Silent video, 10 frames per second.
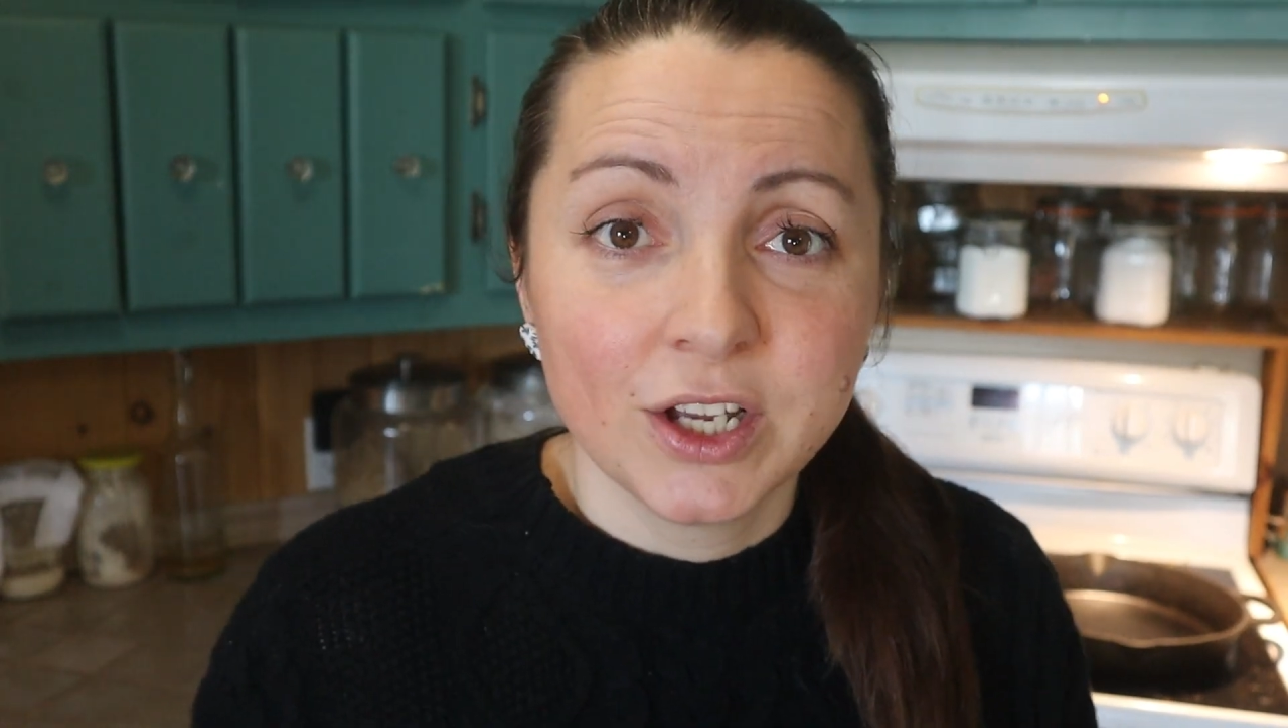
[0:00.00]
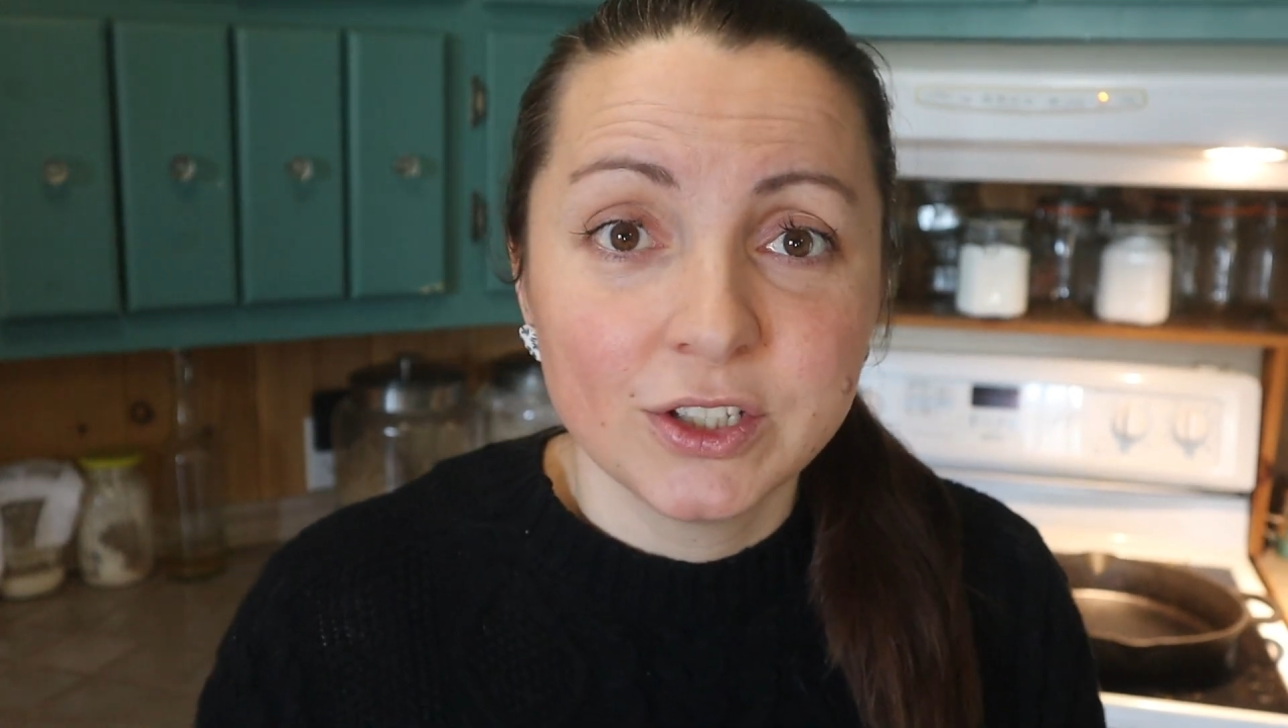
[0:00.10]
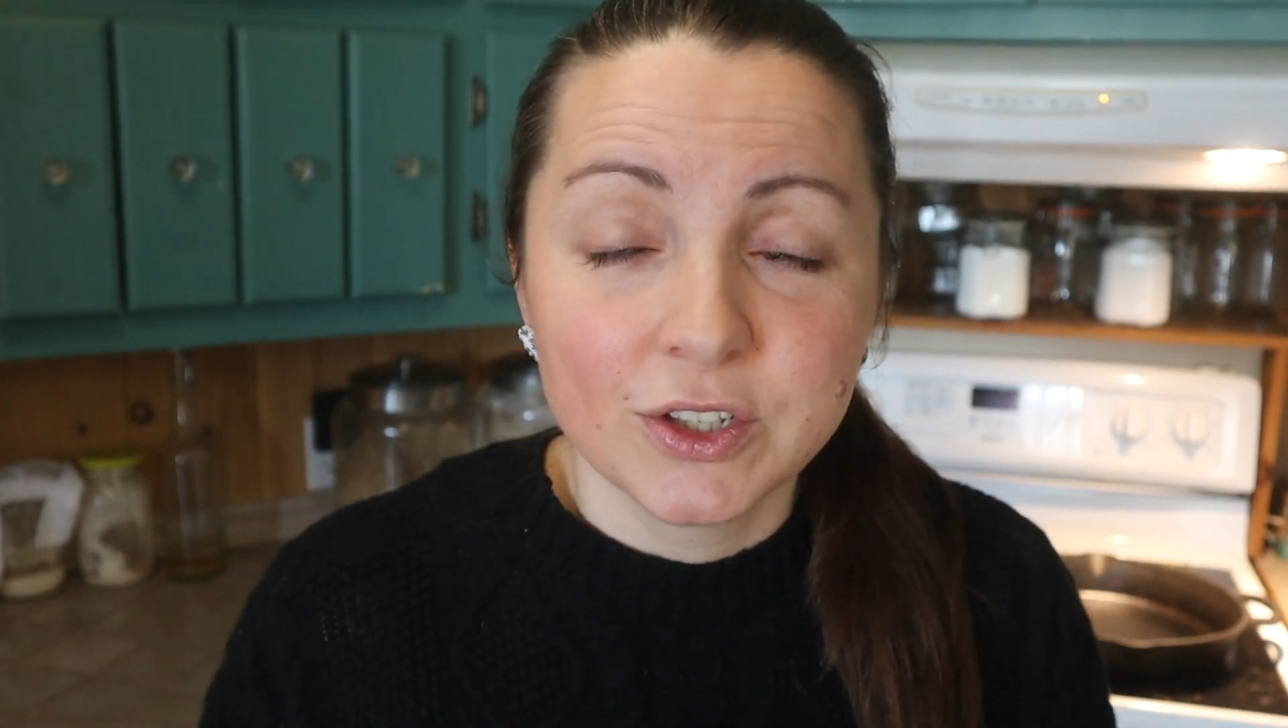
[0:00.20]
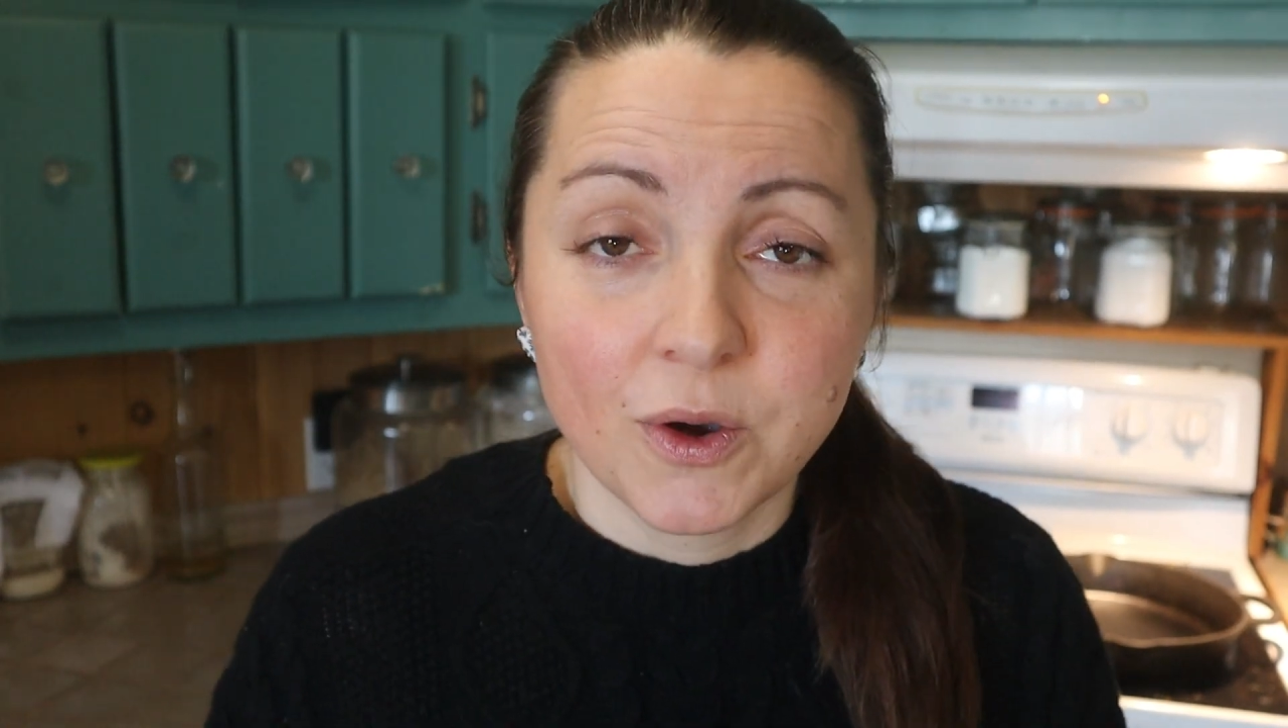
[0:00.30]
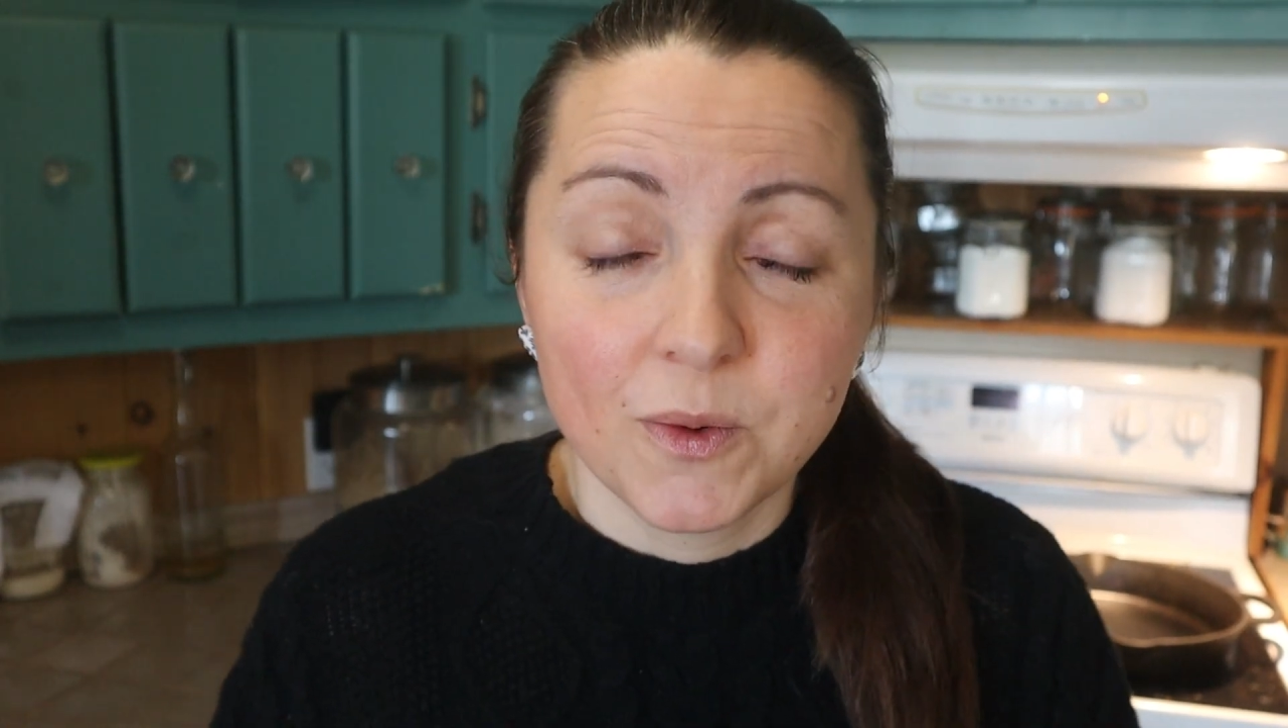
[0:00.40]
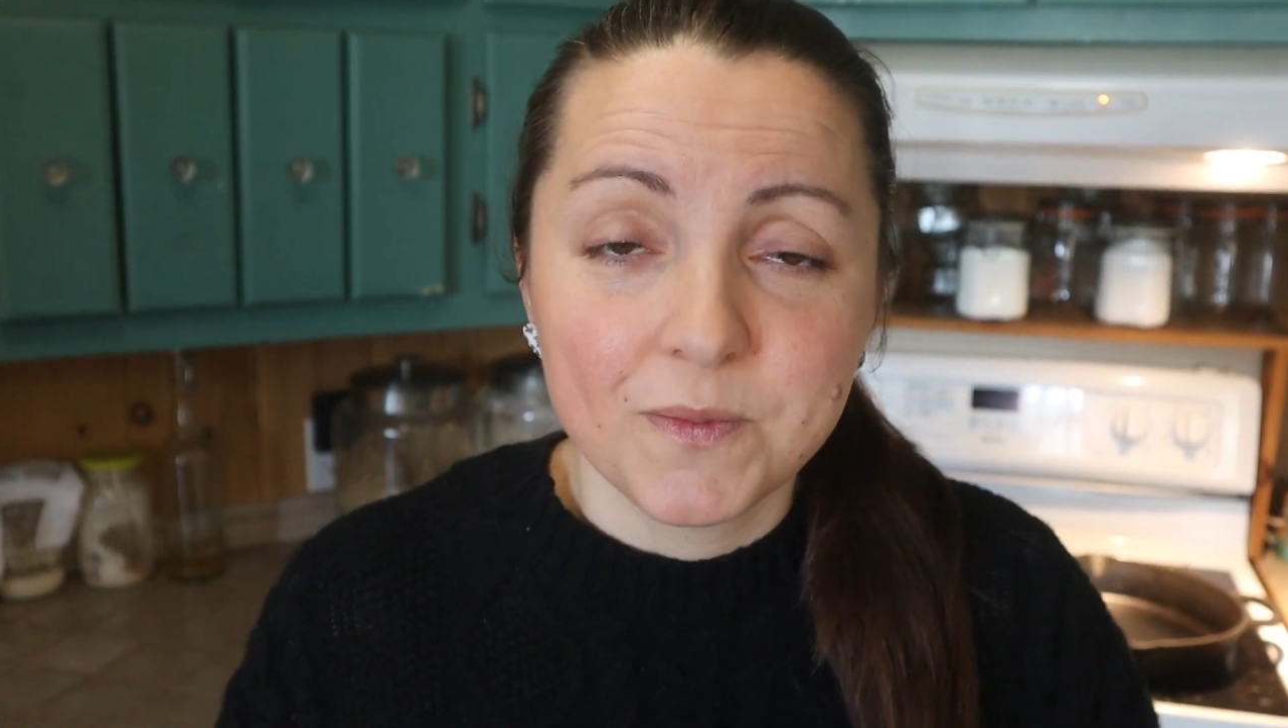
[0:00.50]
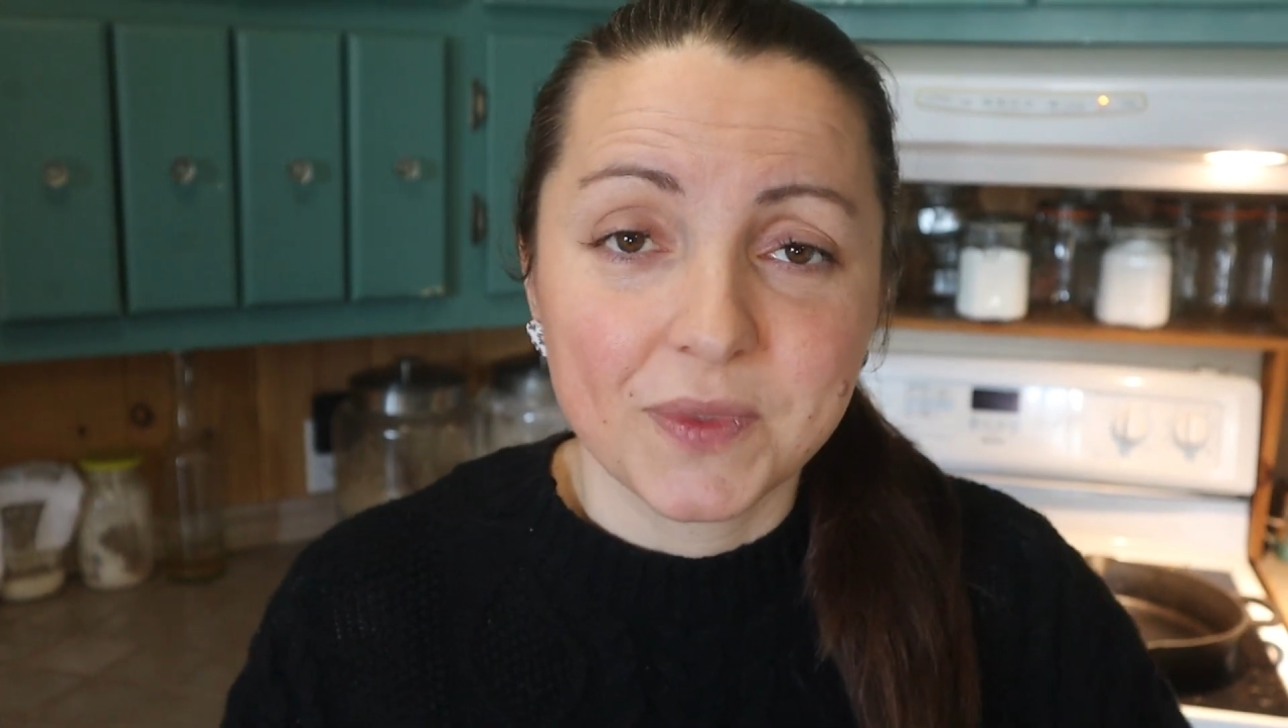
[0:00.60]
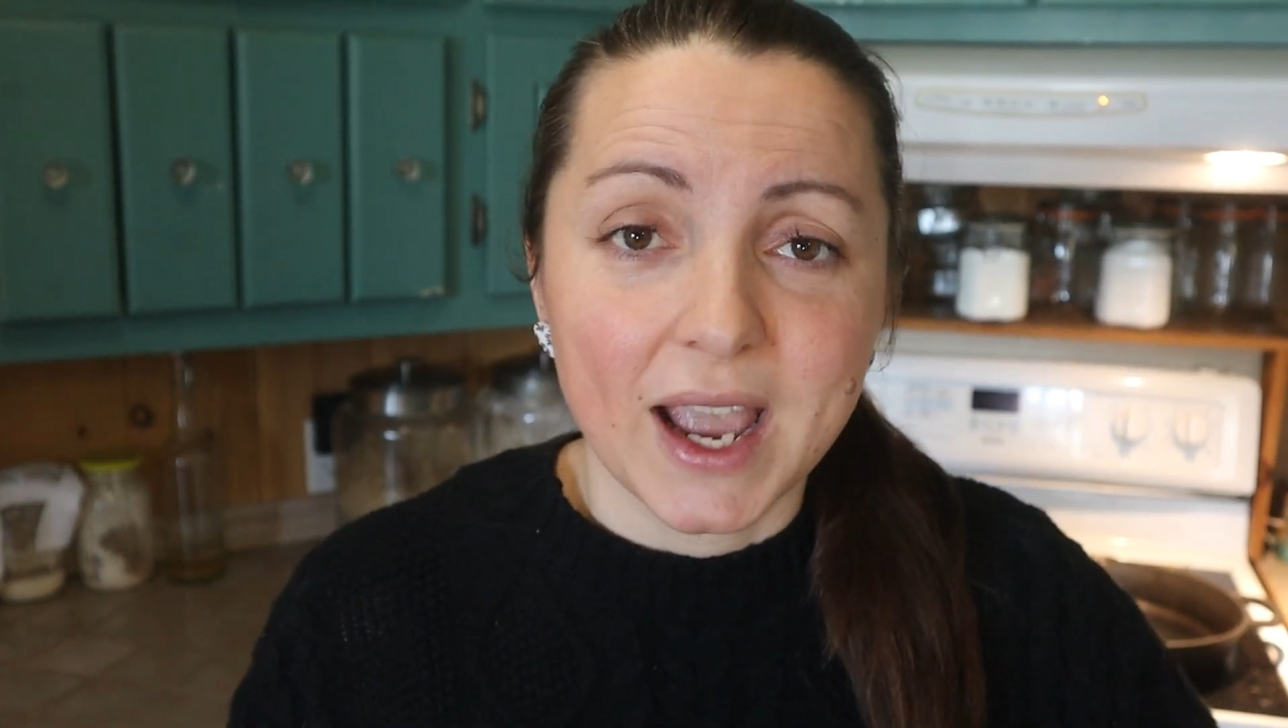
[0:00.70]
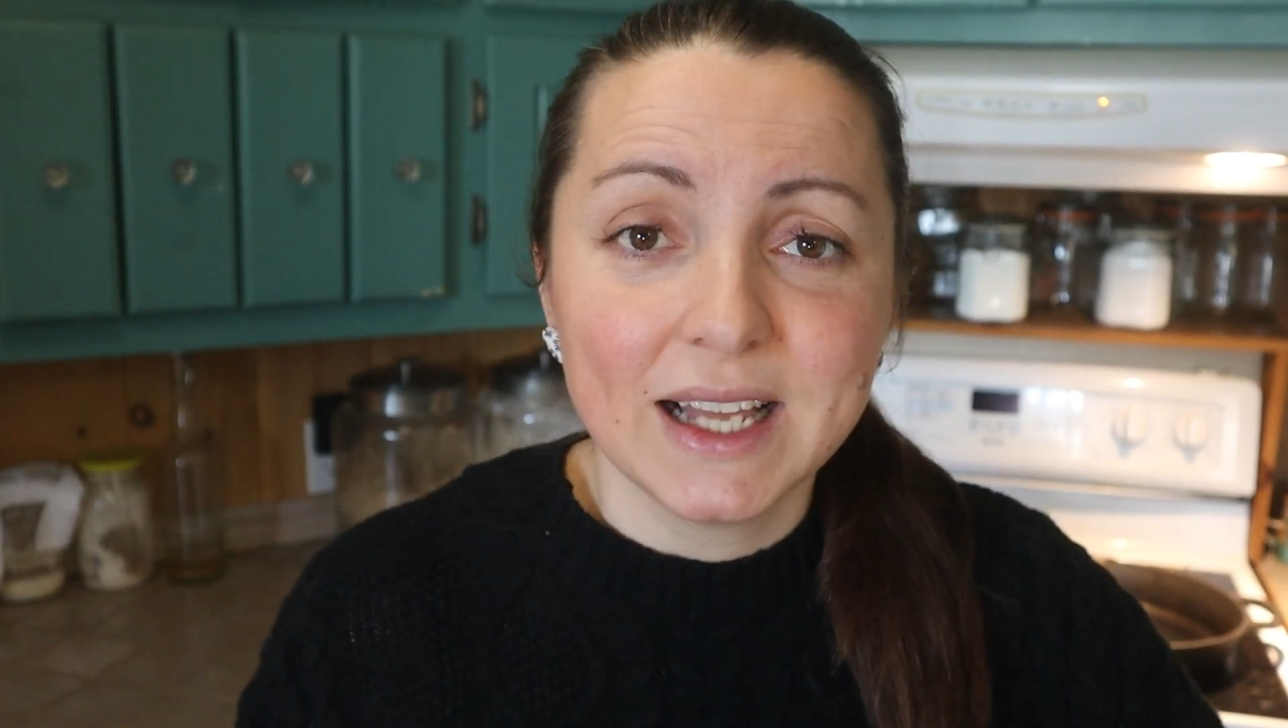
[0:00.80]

not know,